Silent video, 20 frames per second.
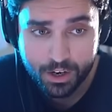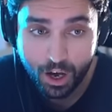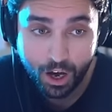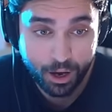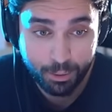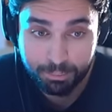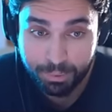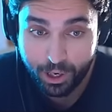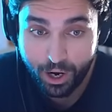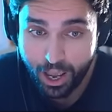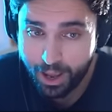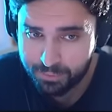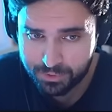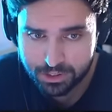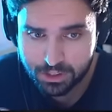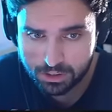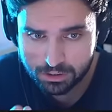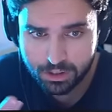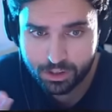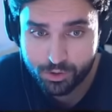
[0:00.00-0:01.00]
Uh, perhaps
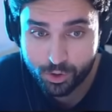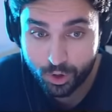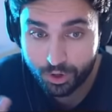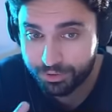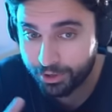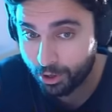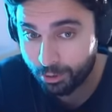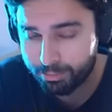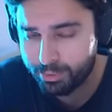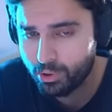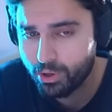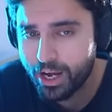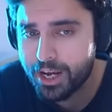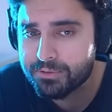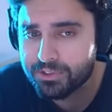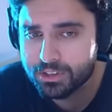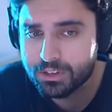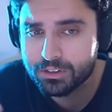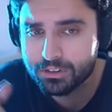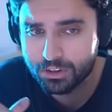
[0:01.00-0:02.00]
he's in Norway, or
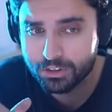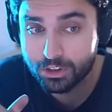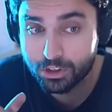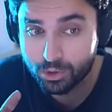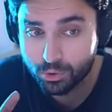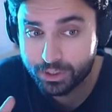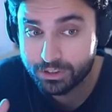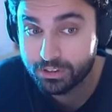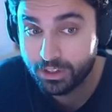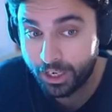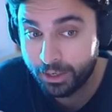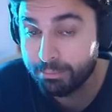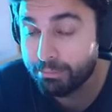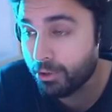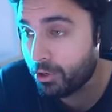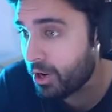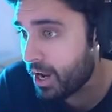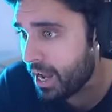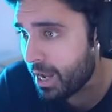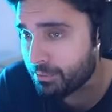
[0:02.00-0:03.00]
perhaps he's in the US, and
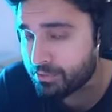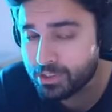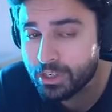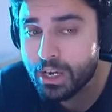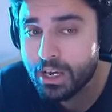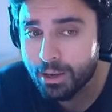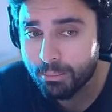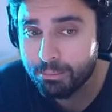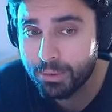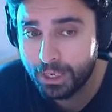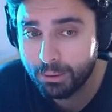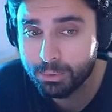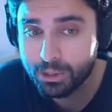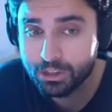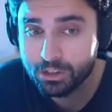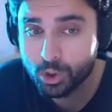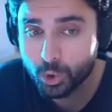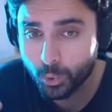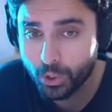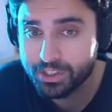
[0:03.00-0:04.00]
perhaps maybe
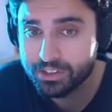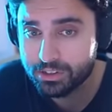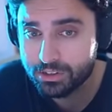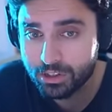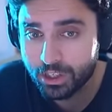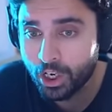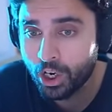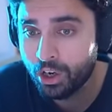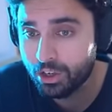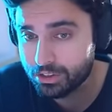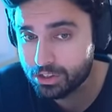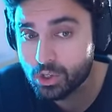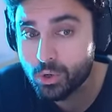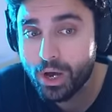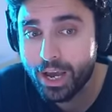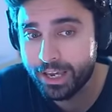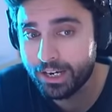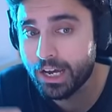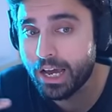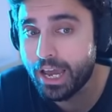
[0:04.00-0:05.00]
US uh, also
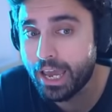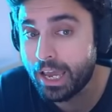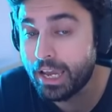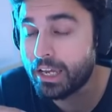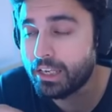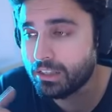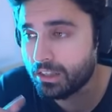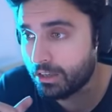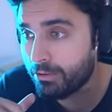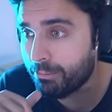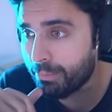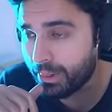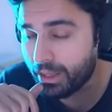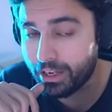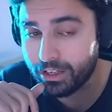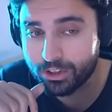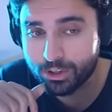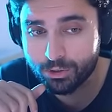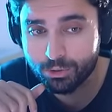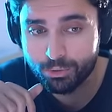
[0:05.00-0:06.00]
had a hand in
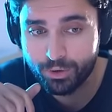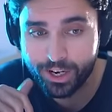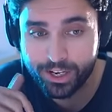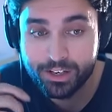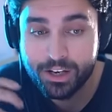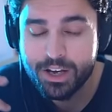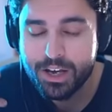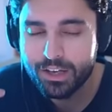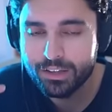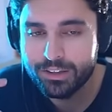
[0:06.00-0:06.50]
play too, right?